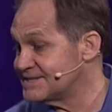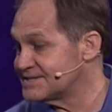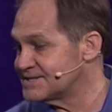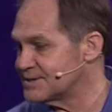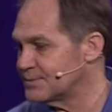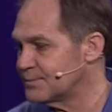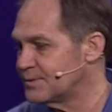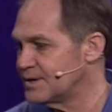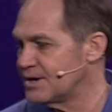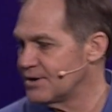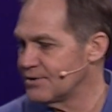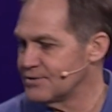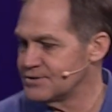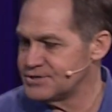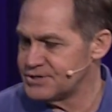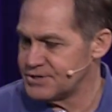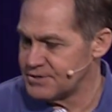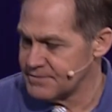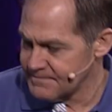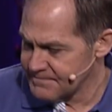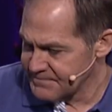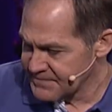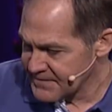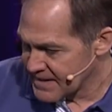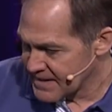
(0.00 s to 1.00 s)
So we urge you
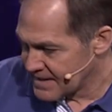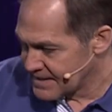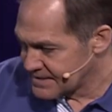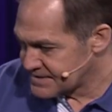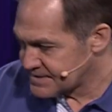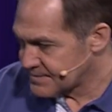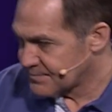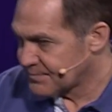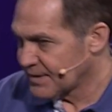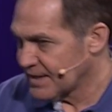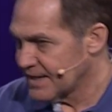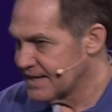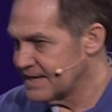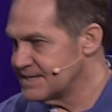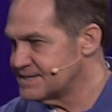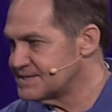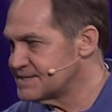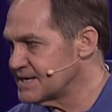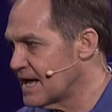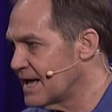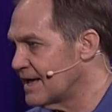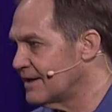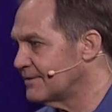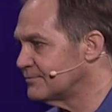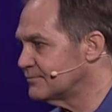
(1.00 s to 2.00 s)
to please
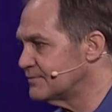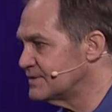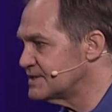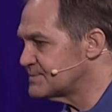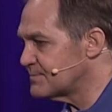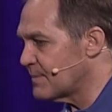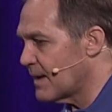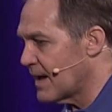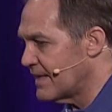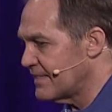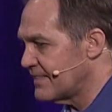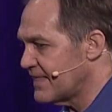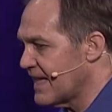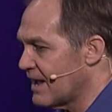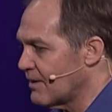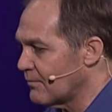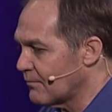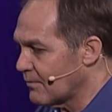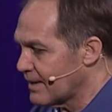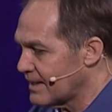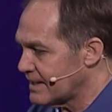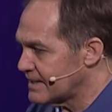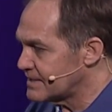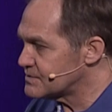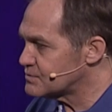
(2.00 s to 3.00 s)
uh, respond that
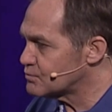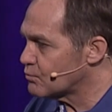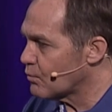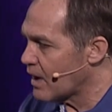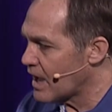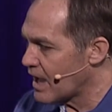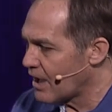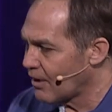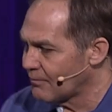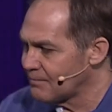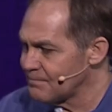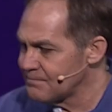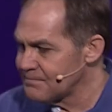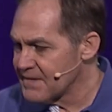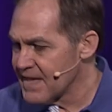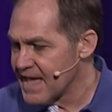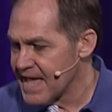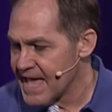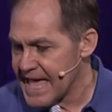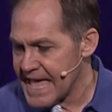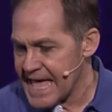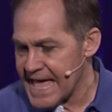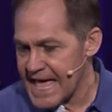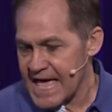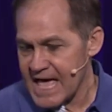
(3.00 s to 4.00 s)
way as well.
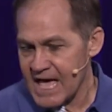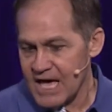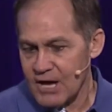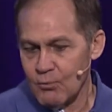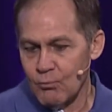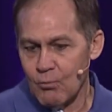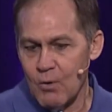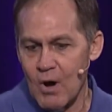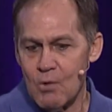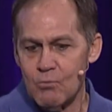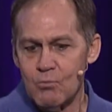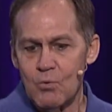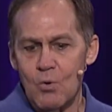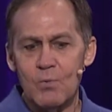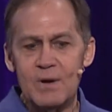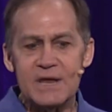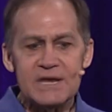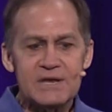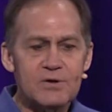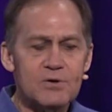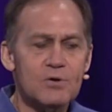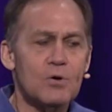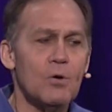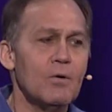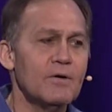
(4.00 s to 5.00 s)
What will we
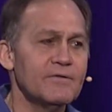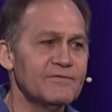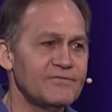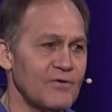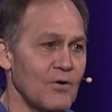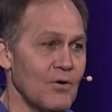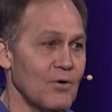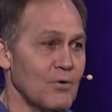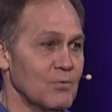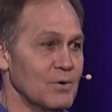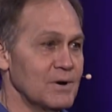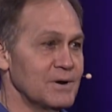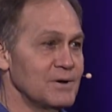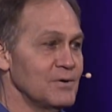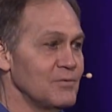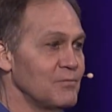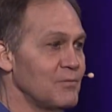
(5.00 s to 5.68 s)
do going forward?